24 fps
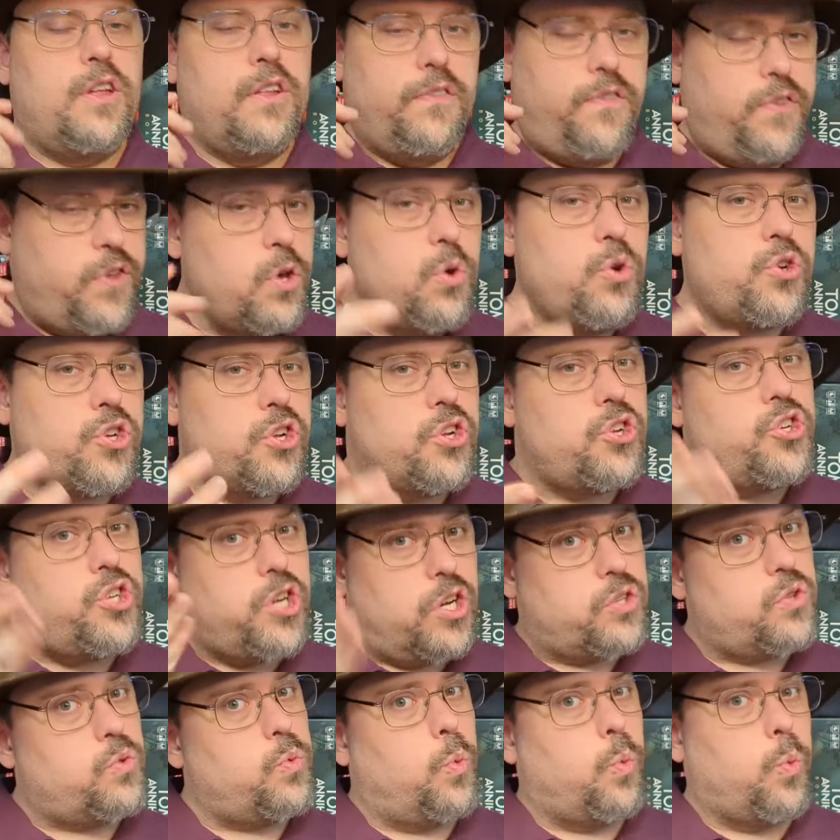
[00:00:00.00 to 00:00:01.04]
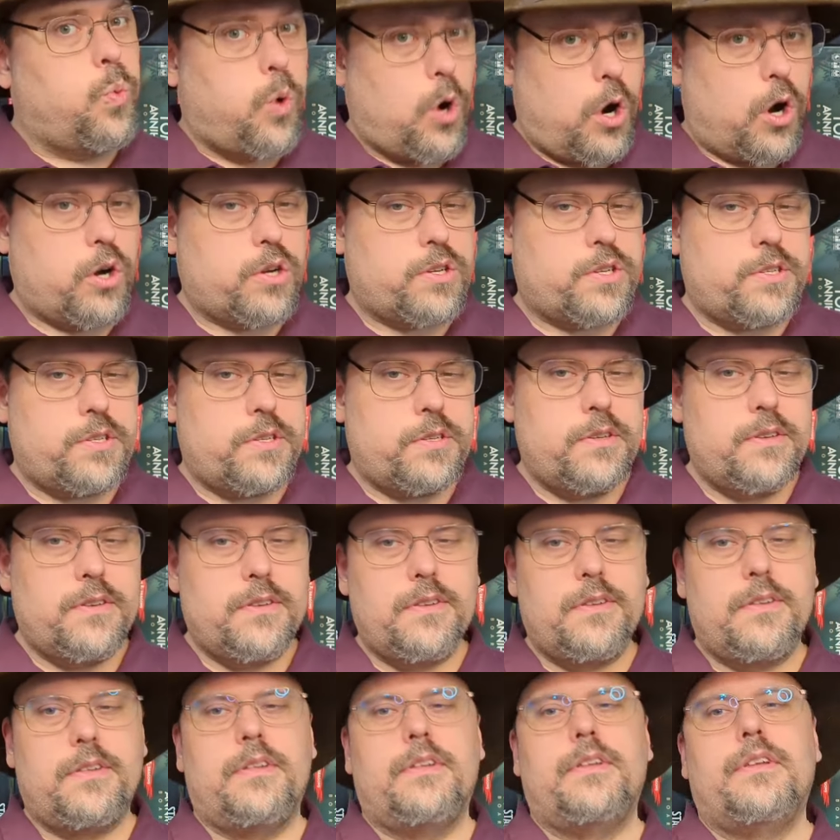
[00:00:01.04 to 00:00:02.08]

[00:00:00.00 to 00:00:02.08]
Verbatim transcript: The infusion just works.